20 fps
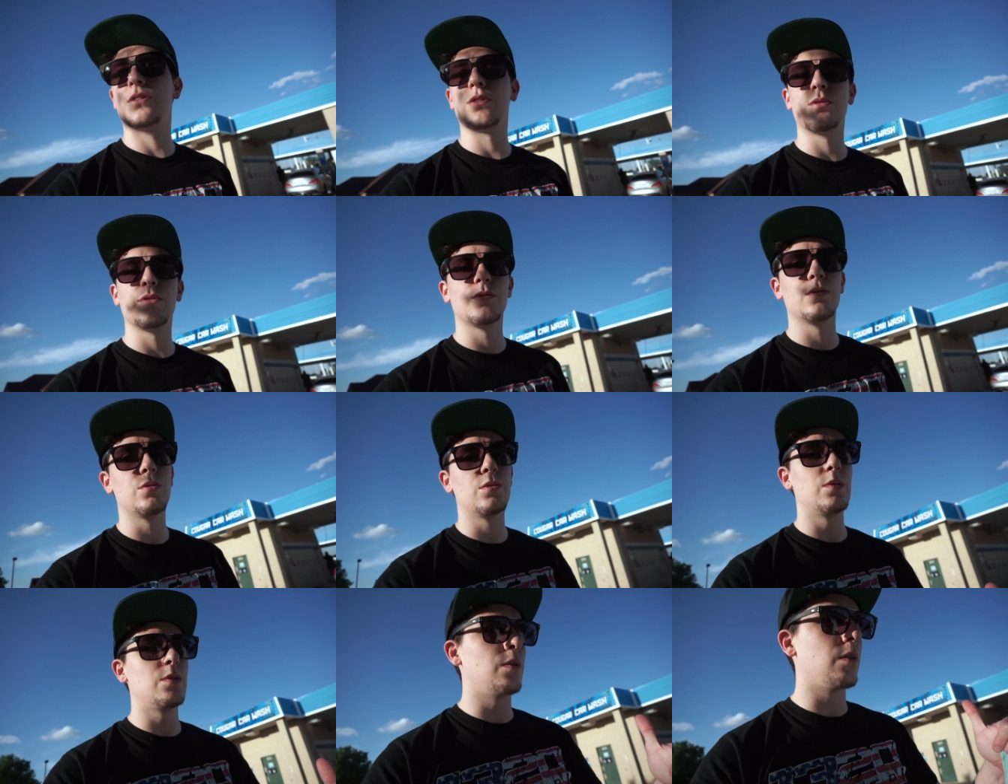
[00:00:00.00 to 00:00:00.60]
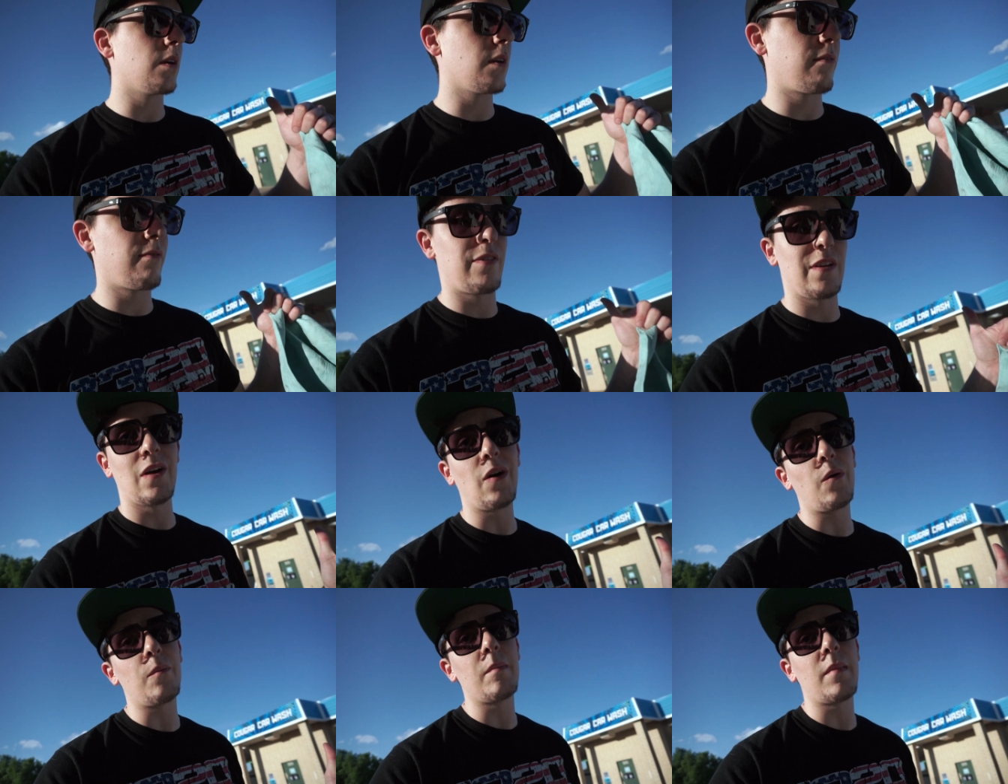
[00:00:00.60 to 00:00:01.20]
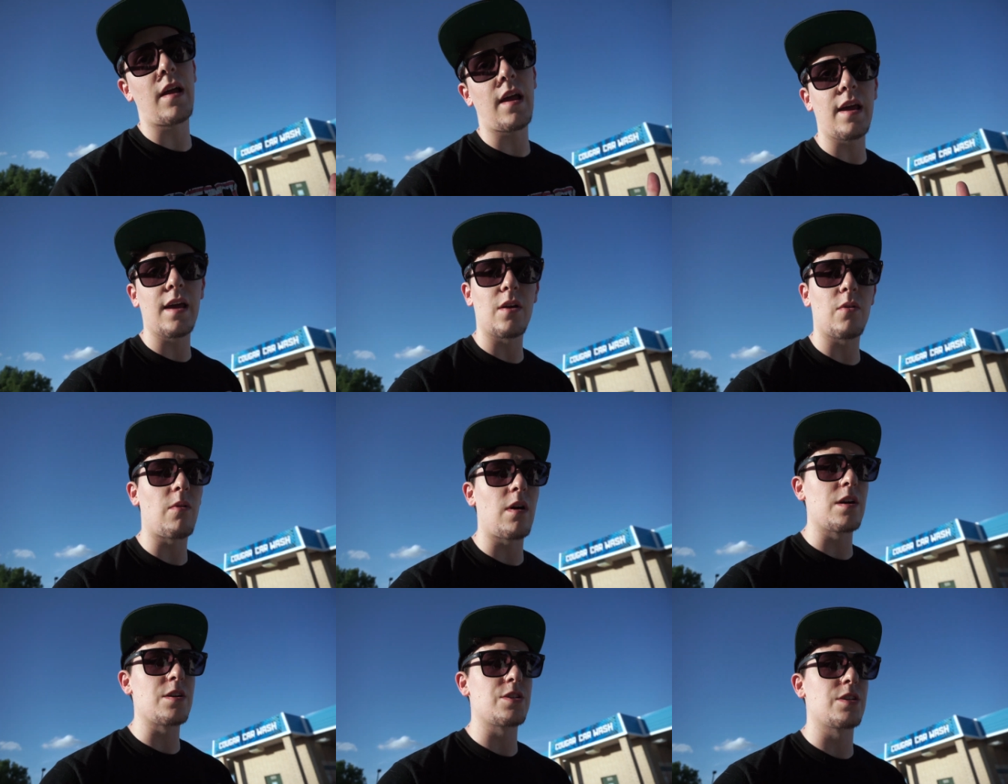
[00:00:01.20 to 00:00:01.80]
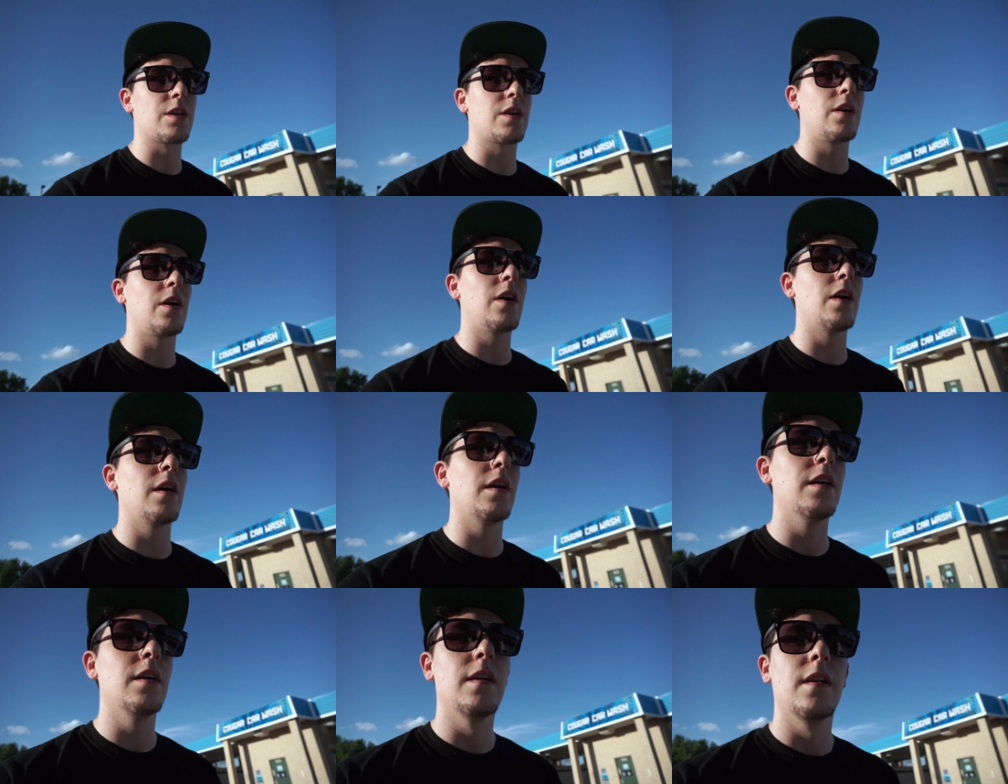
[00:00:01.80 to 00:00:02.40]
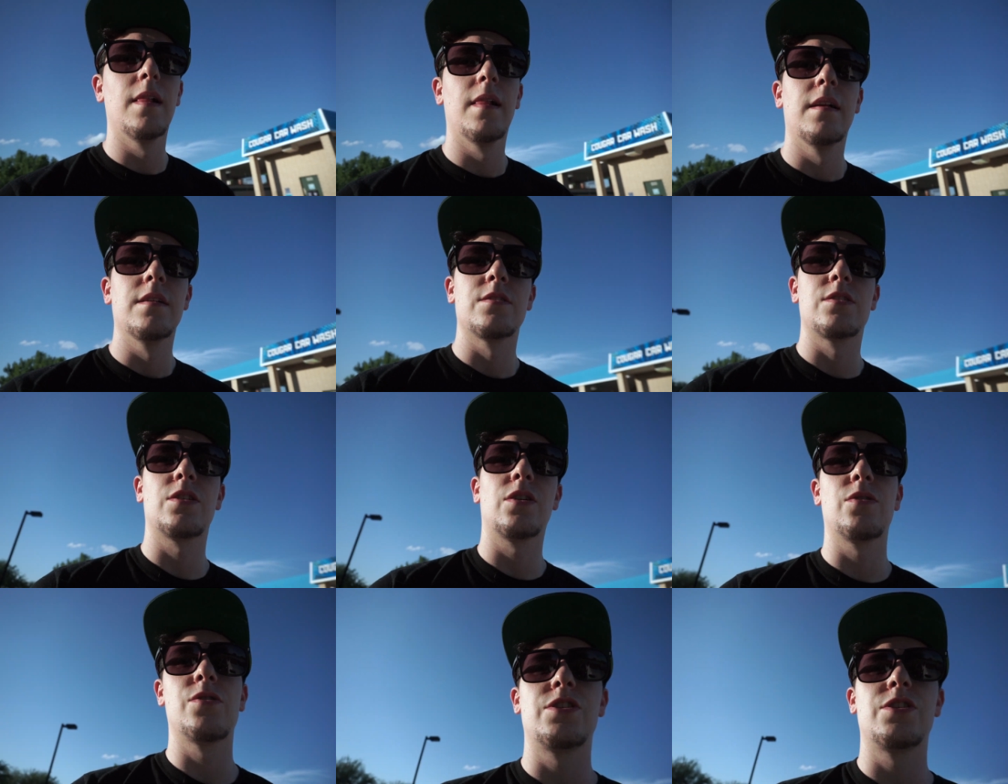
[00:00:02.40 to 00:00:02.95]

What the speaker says: to film and wash the car. So